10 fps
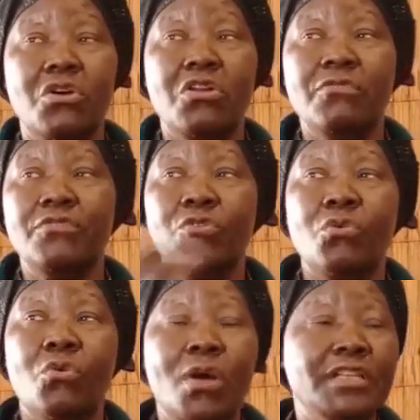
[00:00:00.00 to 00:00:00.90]
All of you
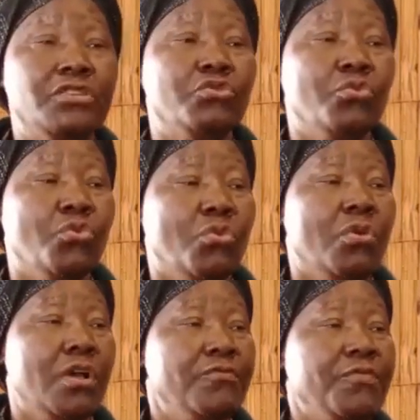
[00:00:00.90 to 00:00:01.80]
who want to
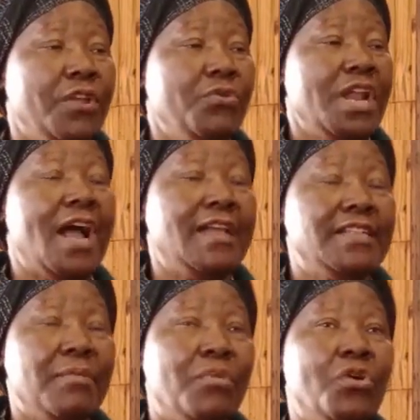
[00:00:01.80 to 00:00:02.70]
Google Feluna
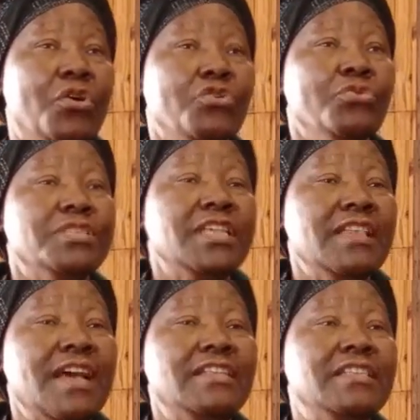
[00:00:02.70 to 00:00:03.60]
Hatembo, you
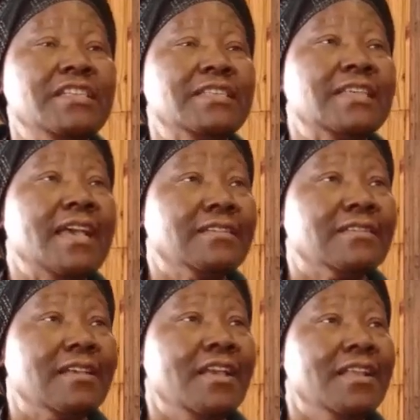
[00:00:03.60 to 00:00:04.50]
see that she
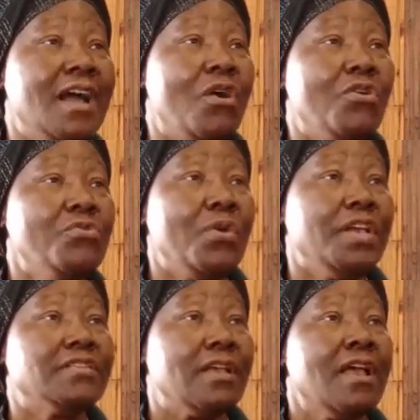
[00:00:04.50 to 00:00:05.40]
says in her own
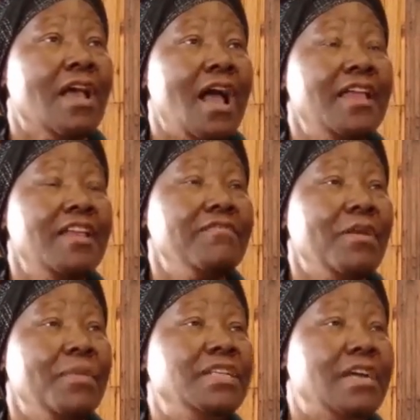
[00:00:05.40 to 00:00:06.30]
words, I
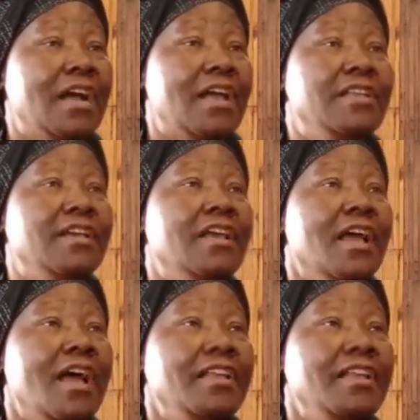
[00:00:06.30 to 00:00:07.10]
never met Hakainde.